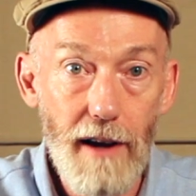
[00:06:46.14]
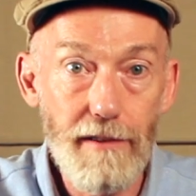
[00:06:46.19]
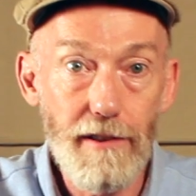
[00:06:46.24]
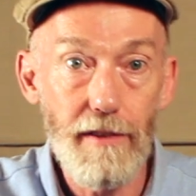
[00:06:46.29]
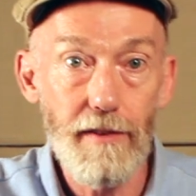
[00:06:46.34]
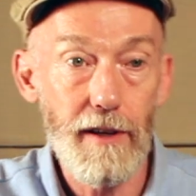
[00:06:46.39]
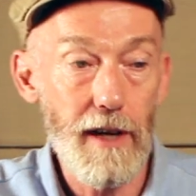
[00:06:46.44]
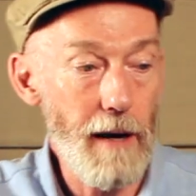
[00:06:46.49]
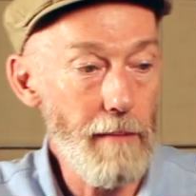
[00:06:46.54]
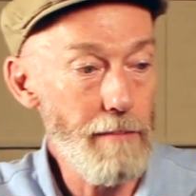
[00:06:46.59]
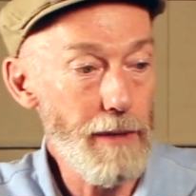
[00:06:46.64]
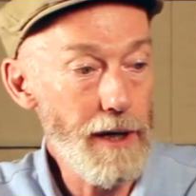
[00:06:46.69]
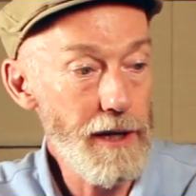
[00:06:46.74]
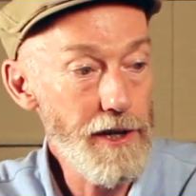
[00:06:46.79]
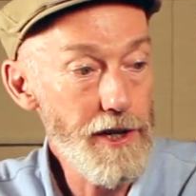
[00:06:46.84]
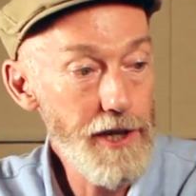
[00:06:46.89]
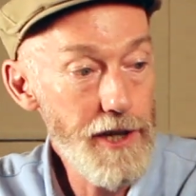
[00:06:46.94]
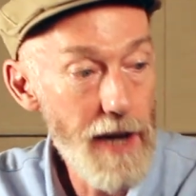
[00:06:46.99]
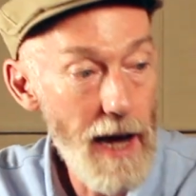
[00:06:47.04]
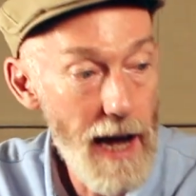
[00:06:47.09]
either the
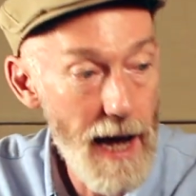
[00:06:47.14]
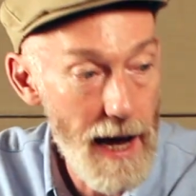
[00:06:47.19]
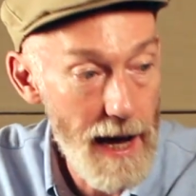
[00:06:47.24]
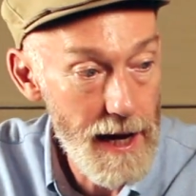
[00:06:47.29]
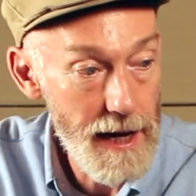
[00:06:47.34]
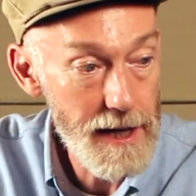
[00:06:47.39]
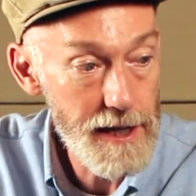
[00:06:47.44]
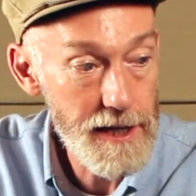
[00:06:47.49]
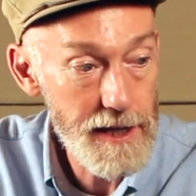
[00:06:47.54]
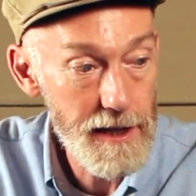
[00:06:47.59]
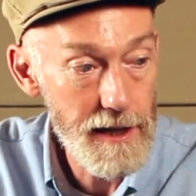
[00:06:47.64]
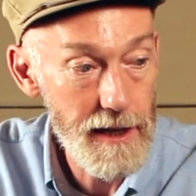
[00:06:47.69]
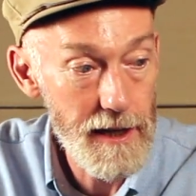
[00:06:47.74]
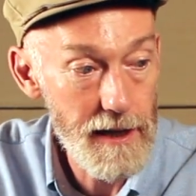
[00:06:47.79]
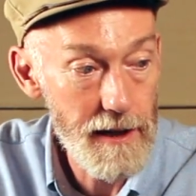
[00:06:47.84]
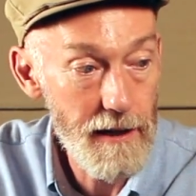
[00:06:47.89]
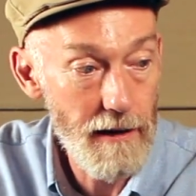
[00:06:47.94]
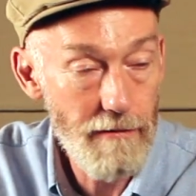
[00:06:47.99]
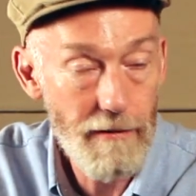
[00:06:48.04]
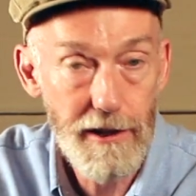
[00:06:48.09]
company's shares,
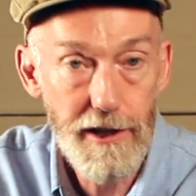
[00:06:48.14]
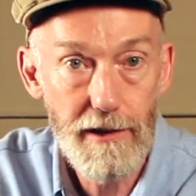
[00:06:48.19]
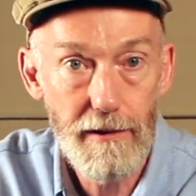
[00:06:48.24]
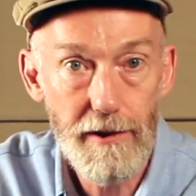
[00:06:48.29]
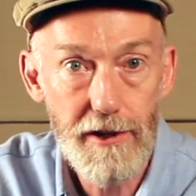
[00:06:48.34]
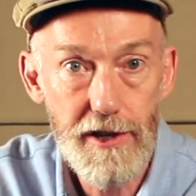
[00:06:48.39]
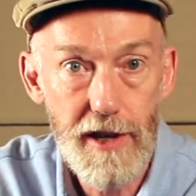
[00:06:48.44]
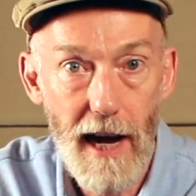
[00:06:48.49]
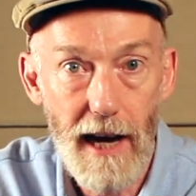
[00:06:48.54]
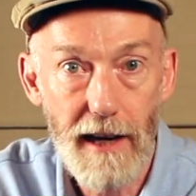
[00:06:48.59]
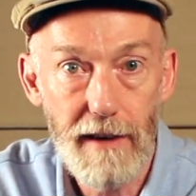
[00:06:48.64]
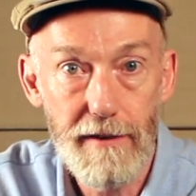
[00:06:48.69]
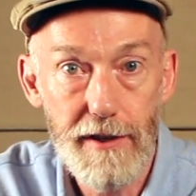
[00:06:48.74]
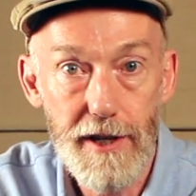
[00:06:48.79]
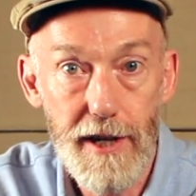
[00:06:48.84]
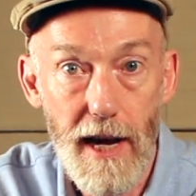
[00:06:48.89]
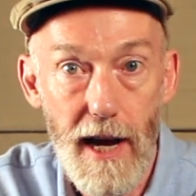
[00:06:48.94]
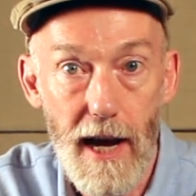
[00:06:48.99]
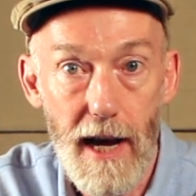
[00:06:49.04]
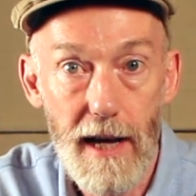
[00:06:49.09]
the original
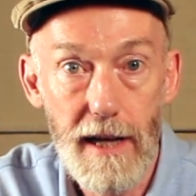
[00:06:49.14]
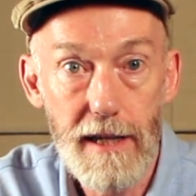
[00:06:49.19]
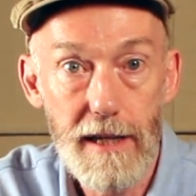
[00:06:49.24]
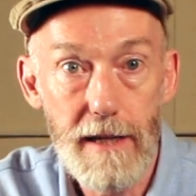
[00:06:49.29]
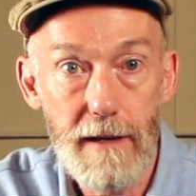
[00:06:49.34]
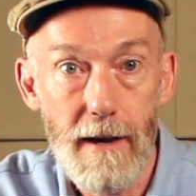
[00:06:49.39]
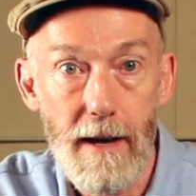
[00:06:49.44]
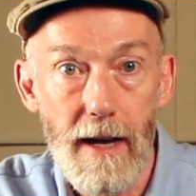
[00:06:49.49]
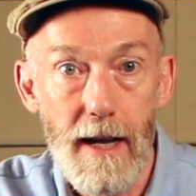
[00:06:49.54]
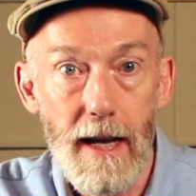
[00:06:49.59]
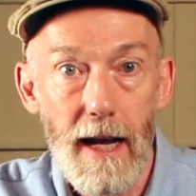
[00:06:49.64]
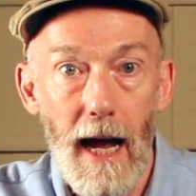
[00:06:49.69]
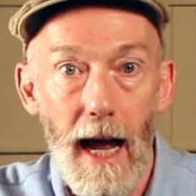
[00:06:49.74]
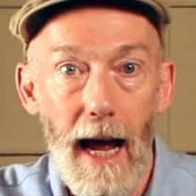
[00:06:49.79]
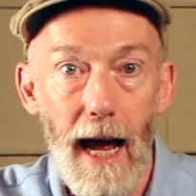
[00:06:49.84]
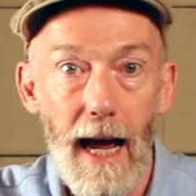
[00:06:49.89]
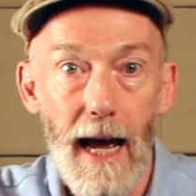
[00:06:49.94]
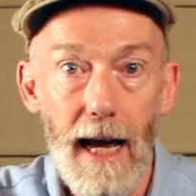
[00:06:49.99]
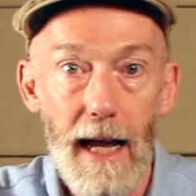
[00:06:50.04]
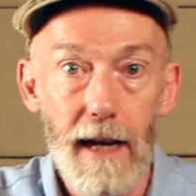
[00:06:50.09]
stack of shares,
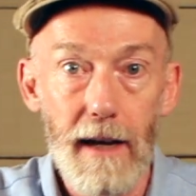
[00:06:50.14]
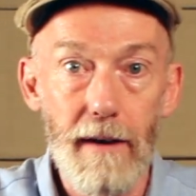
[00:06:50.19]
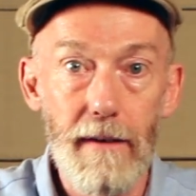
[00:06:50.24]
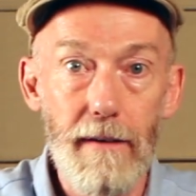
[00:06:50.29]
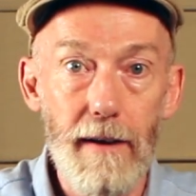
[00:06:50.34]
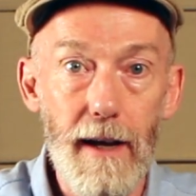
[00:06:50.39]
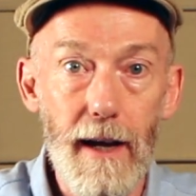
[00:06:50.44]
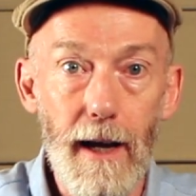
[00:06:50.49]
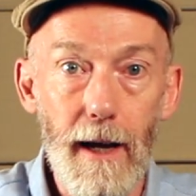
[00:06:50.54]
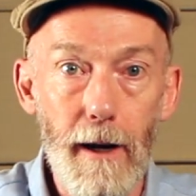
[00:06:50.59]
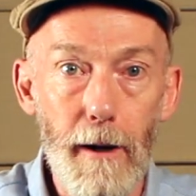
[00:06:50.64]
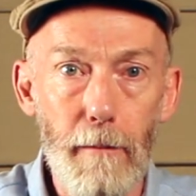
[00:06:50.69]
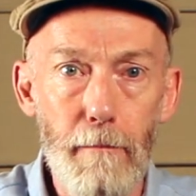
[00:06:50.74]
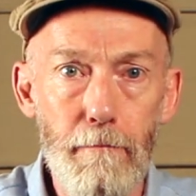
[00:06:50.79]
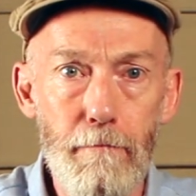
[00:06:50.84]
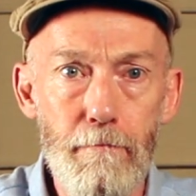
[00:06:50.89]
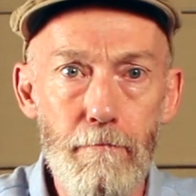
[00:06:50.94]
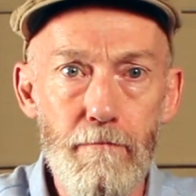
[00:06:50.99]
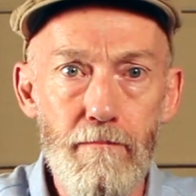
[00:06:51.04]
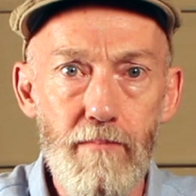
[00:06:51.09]
and
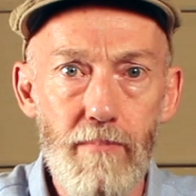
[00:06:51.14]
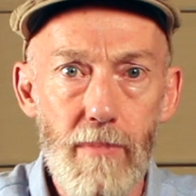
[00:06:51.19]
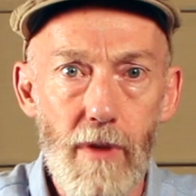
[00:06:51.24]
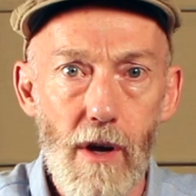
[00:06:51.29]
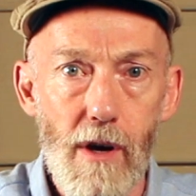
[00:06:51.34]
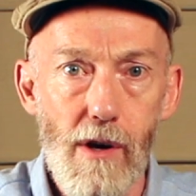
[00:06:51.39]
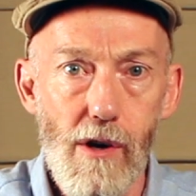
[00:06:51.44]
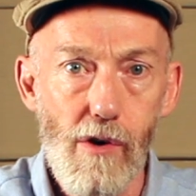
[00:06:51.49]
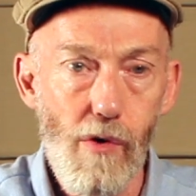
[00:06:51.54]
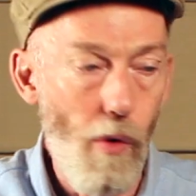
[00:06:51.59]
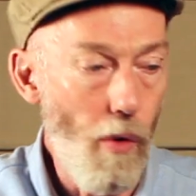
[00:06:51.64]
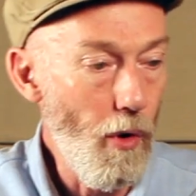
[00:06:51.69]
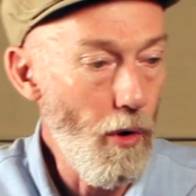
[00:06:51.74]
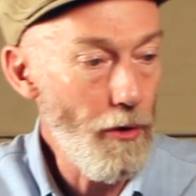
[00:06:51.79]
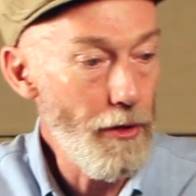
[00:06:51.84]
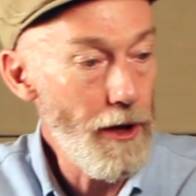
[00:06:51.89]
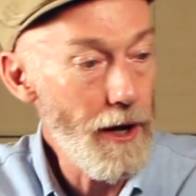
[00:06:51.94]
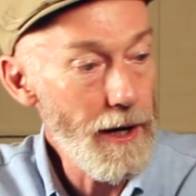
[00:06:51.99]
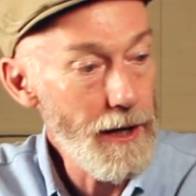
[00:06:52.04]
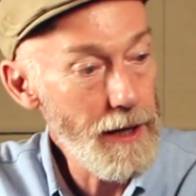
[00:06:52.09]

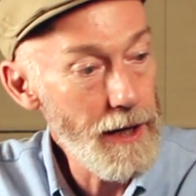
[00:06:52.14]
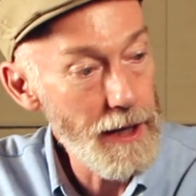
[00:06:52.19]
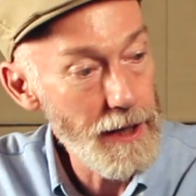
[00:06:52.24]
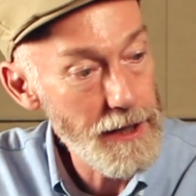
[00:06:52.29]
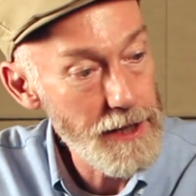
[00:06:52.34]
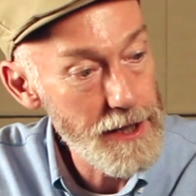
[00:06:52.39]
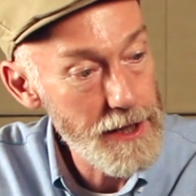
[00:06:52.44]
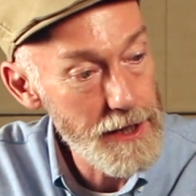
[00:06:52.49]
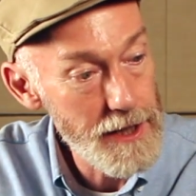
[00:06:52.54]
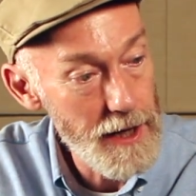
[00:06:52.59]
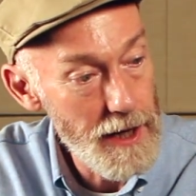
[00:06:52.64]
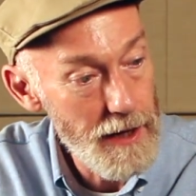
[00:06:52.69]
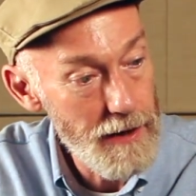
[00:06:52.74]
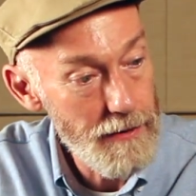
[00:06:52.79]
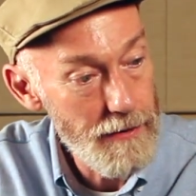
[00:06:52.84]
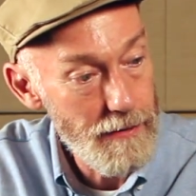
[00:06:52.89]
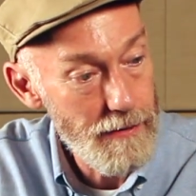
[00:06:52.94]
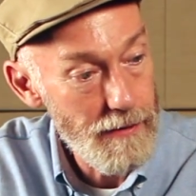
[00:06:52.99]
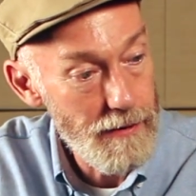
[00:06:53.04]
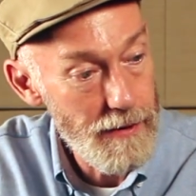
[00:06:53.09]
or it's
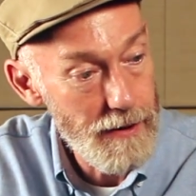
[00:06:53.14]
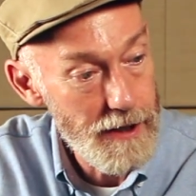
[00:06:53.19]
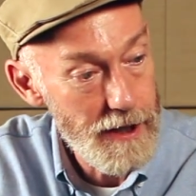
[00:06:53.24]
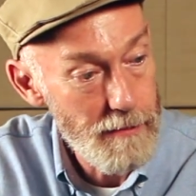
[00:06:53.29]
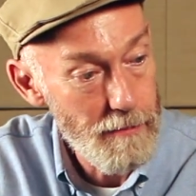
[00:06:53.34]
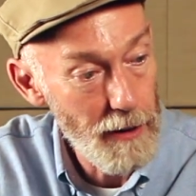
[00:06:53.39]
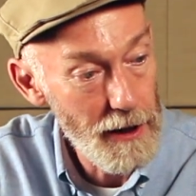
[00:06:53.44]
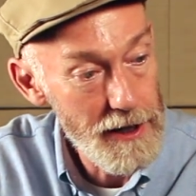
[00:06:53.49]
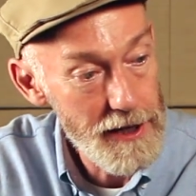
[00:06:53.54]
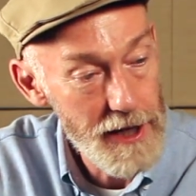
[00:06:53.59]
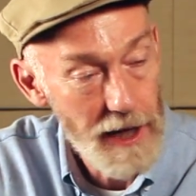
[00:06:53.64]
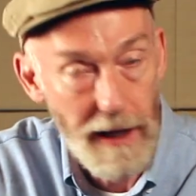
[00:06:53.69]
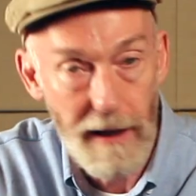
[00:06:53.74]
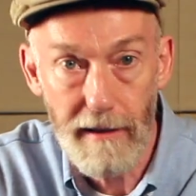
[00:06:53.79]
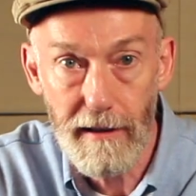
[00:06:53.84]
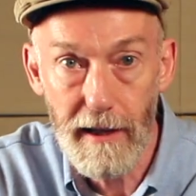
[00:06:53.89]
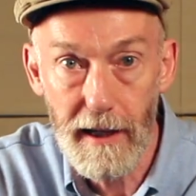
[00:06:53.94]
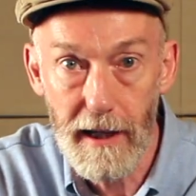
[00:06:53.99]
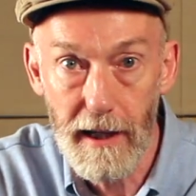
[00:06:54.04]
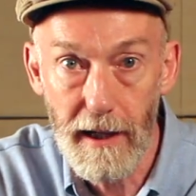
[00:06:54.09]

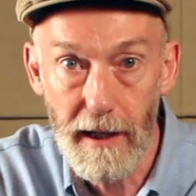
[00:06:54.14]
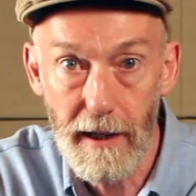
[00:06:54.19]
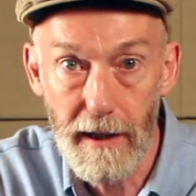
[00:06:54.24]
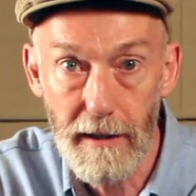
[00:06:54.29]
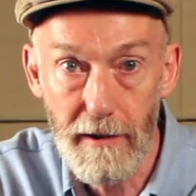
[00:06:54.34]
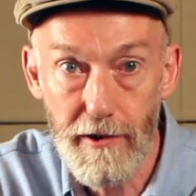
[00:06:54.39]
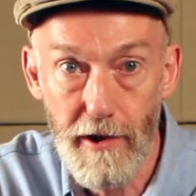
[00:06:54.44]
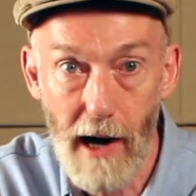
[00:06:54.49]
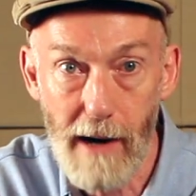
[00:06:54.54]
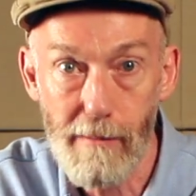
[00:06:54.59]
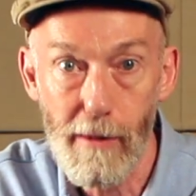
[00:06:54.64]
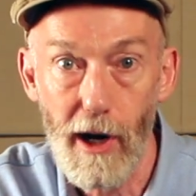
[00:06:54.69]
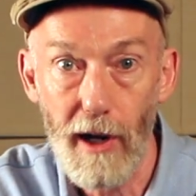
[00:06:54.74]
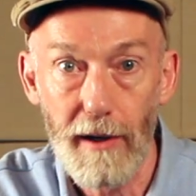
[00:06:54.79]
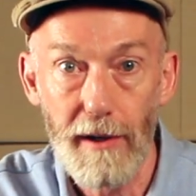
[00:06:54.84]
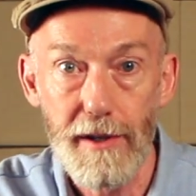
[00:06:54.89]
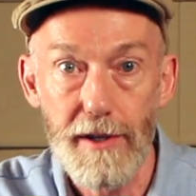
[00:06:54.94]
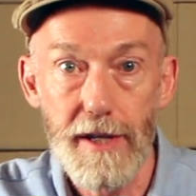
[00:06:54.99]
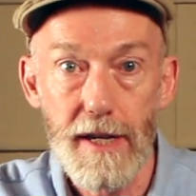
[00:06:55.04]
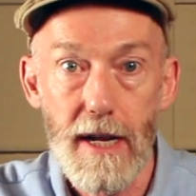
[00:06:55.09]
depleting the
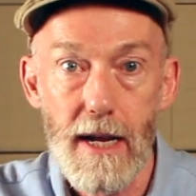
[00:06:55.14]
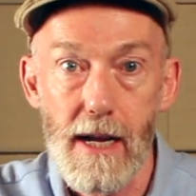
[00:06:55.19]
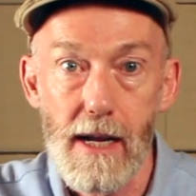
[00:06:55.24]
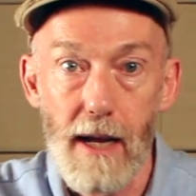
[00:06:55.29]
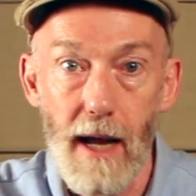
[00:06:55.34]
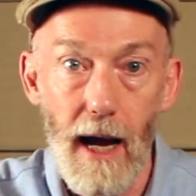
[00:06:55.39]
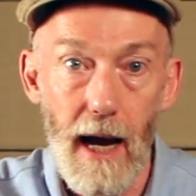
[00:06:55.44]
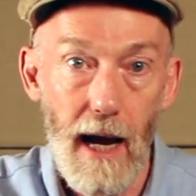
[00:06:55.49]
track markers.